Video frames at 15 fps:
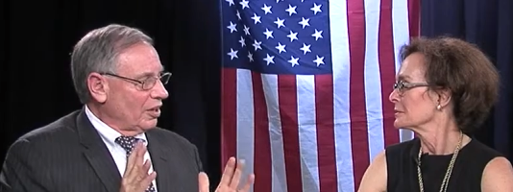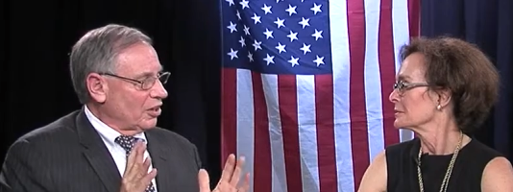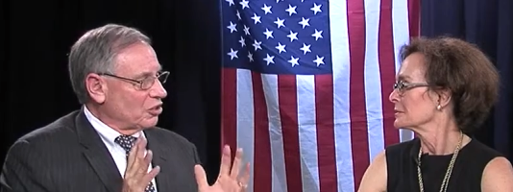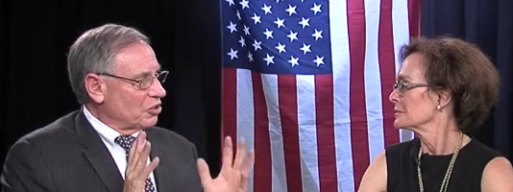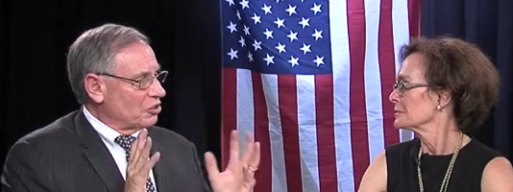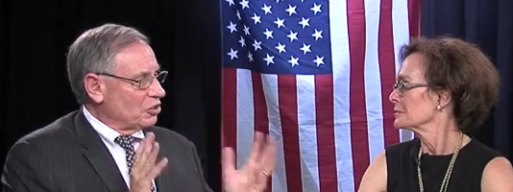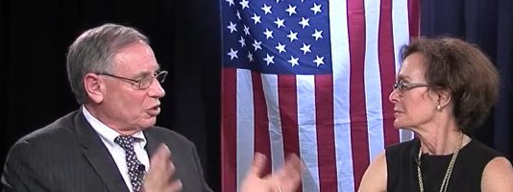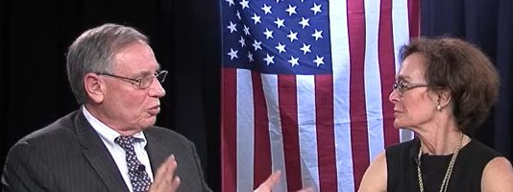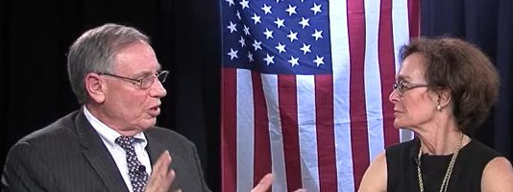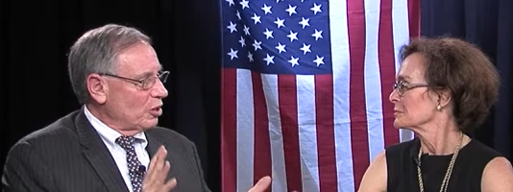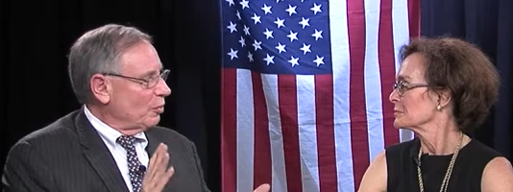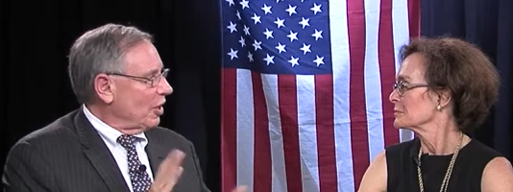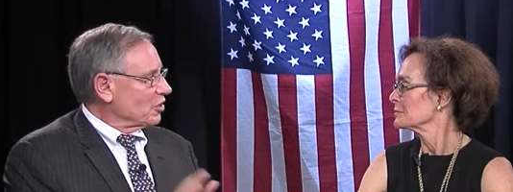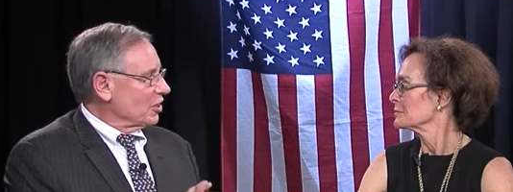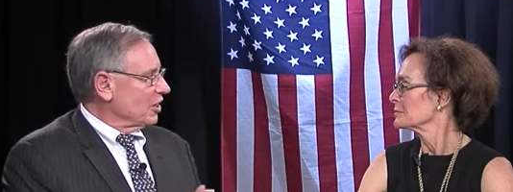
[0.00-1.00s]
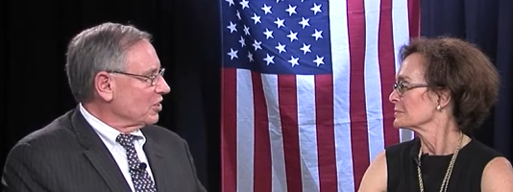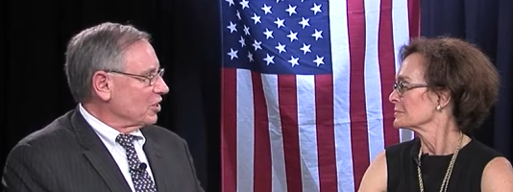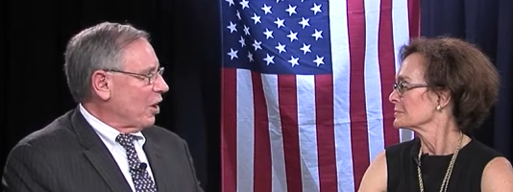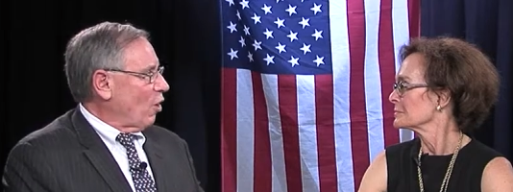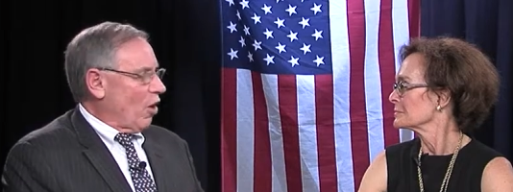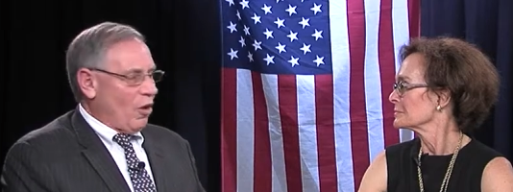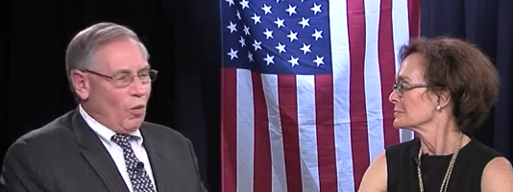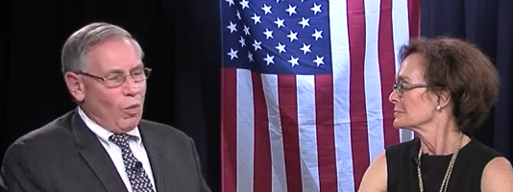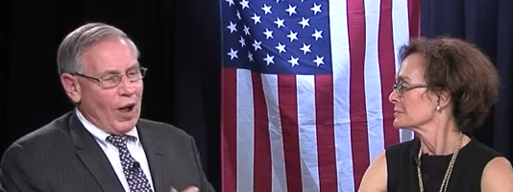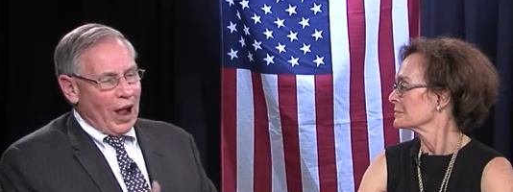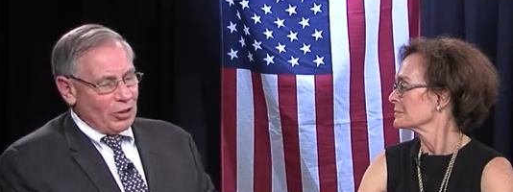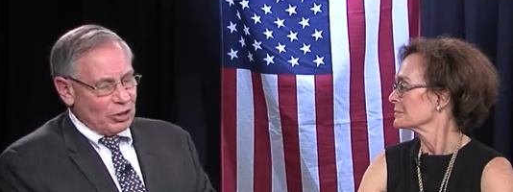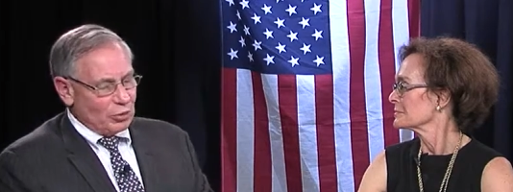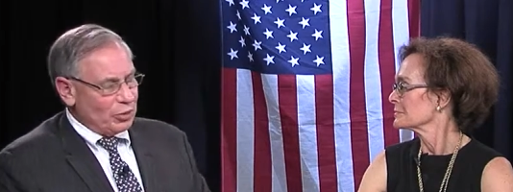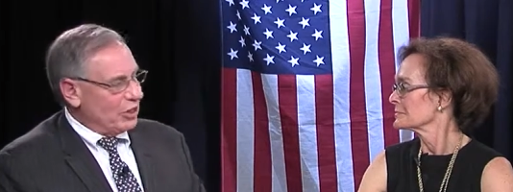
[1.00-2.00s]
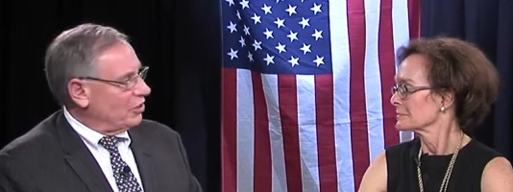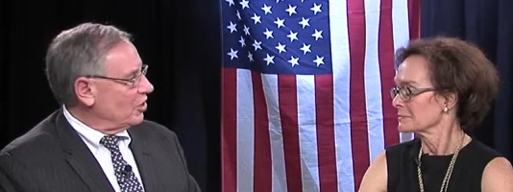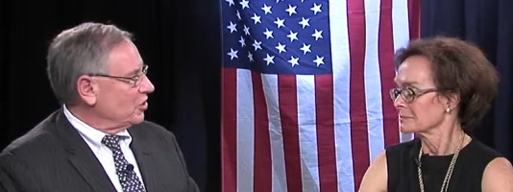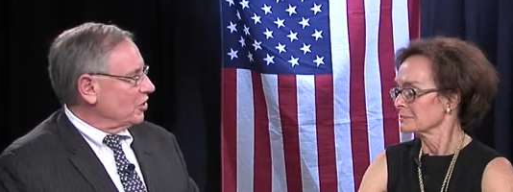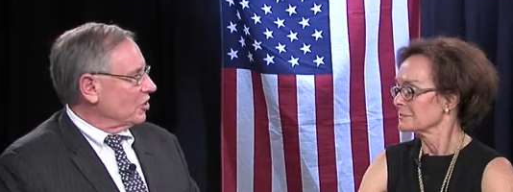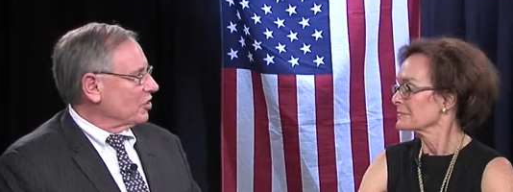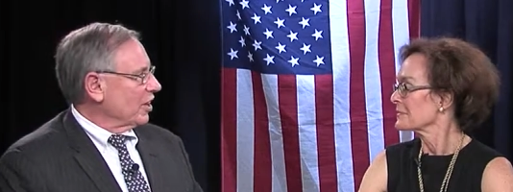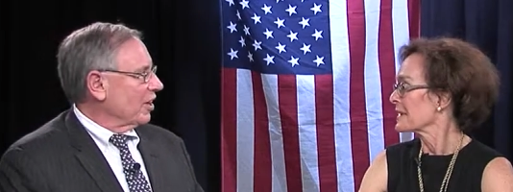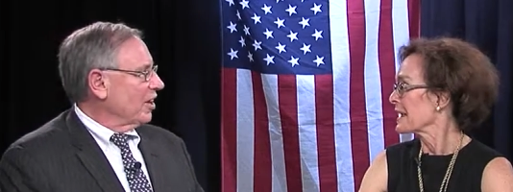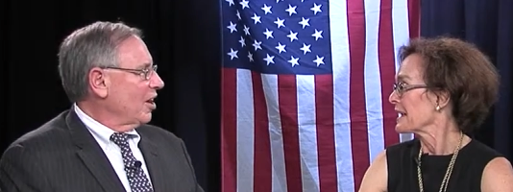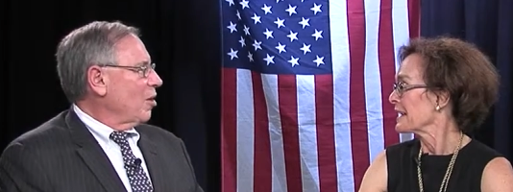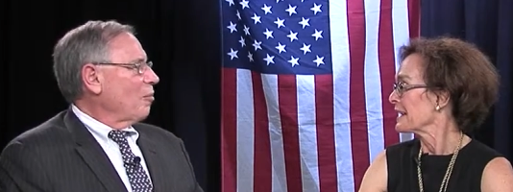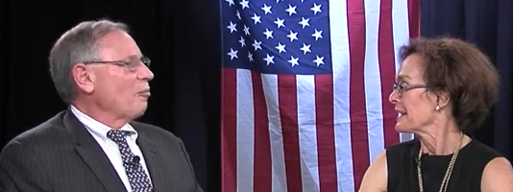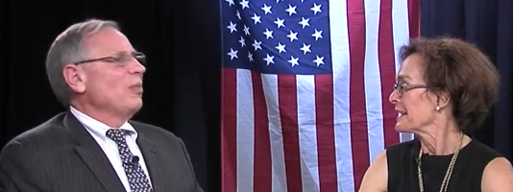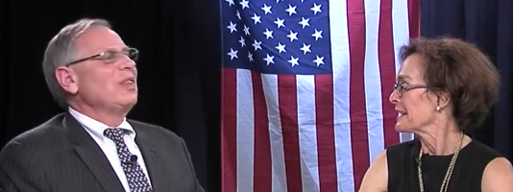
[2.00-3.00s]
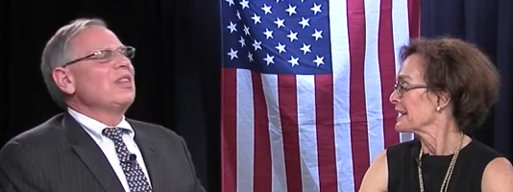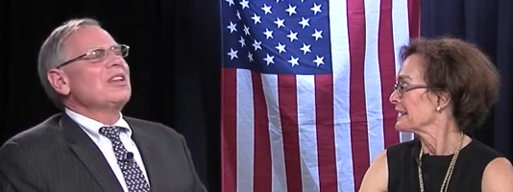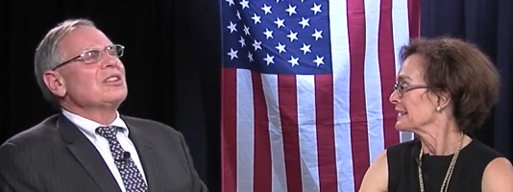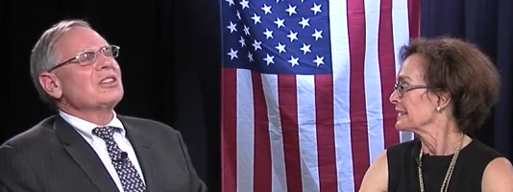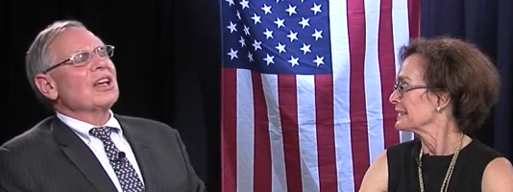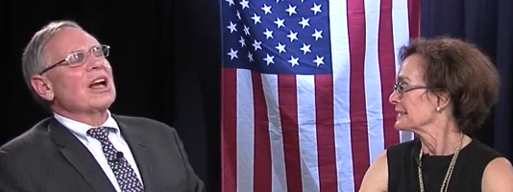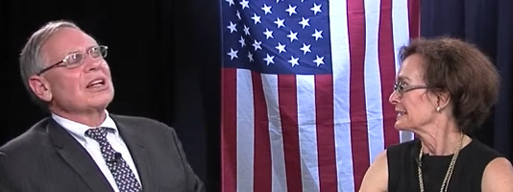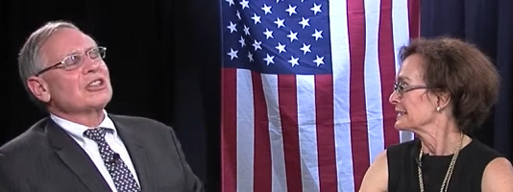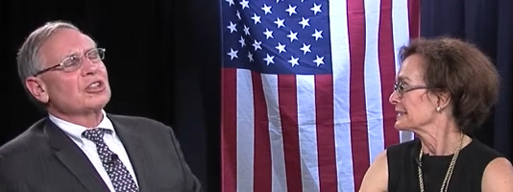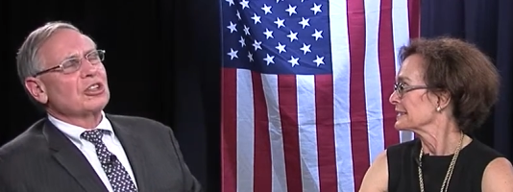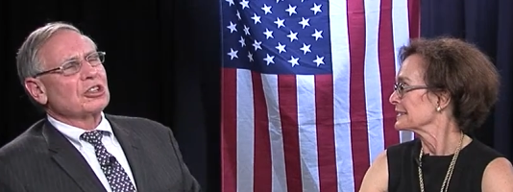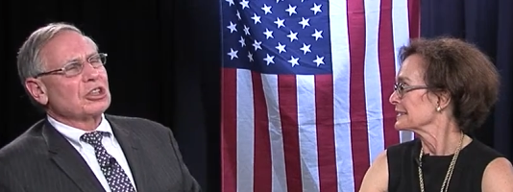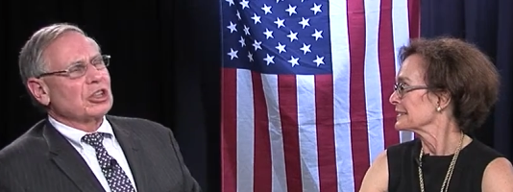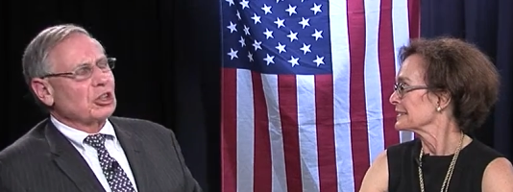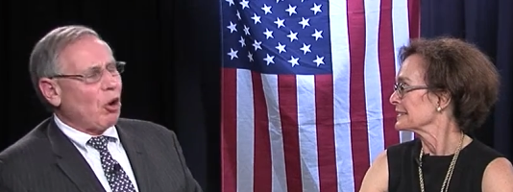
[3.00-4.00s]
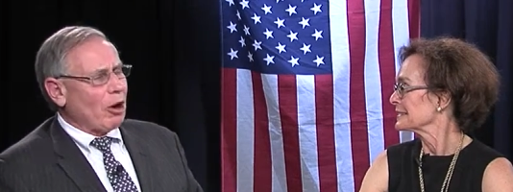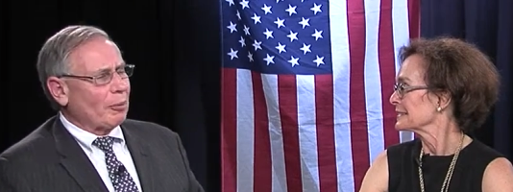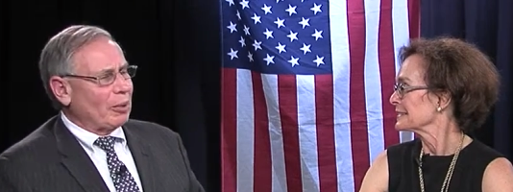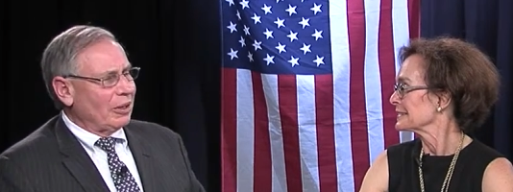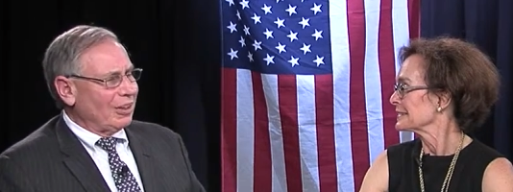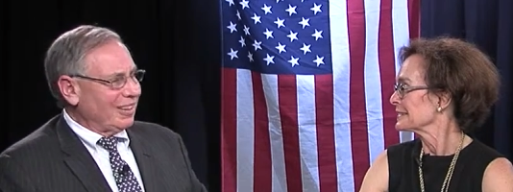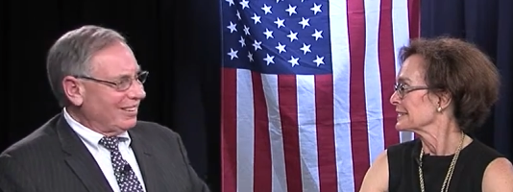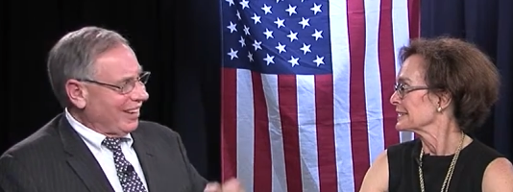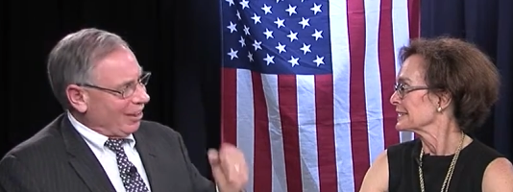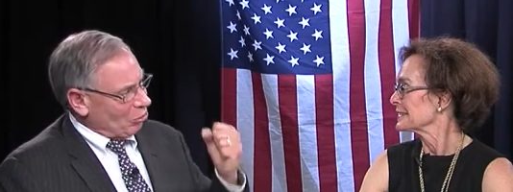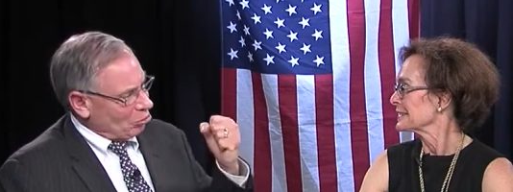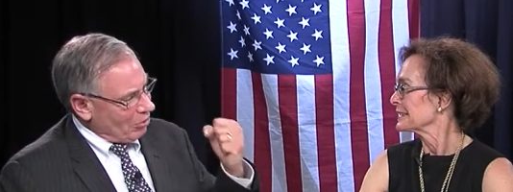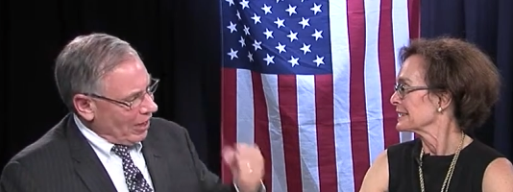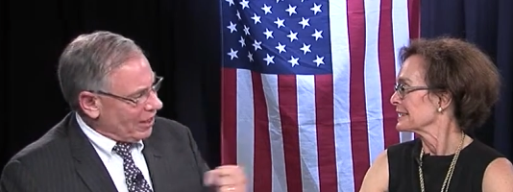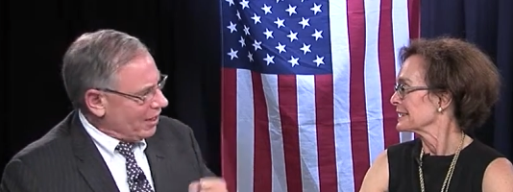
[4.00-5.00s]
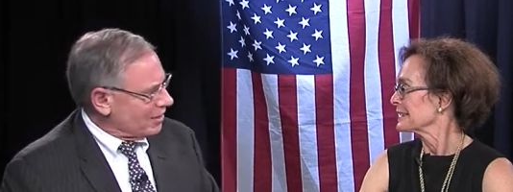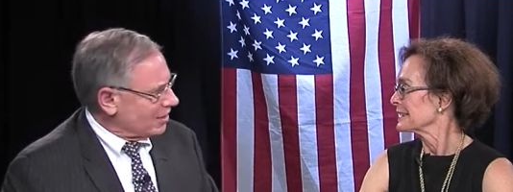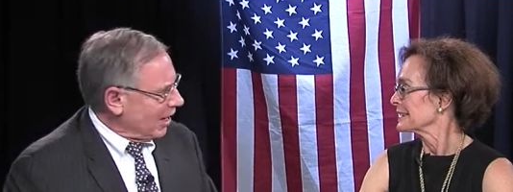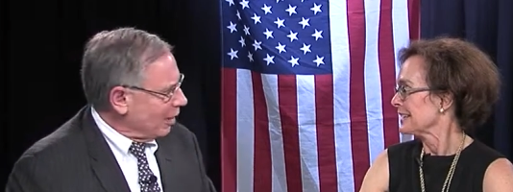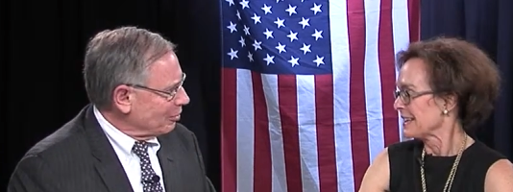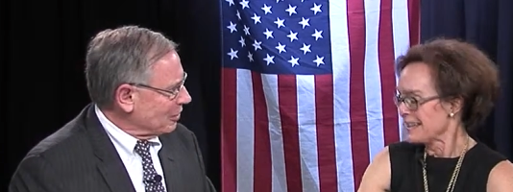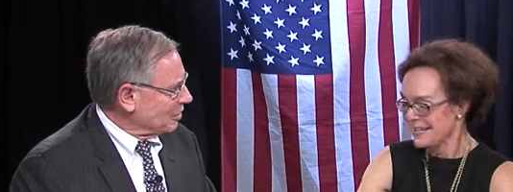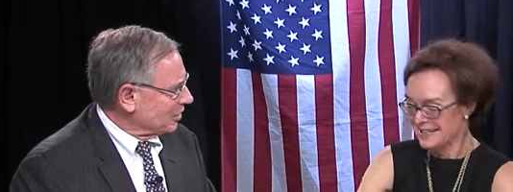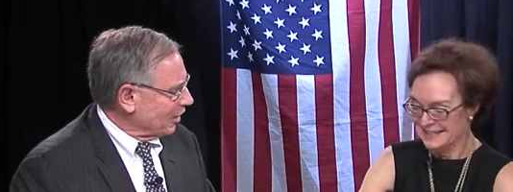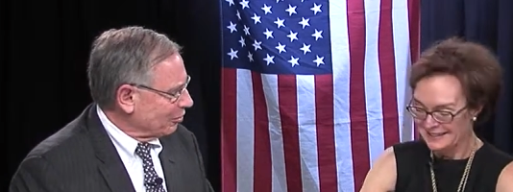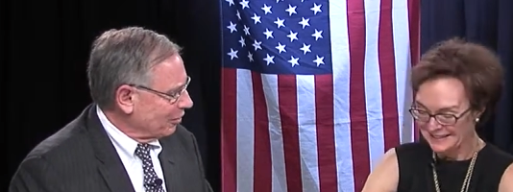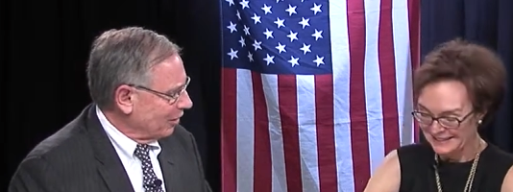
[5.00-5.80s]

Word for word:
Speaker 1: this is 200 bucks, and it sounds wow. You read this and you say, these guys are sharp. They're right on top of stuff.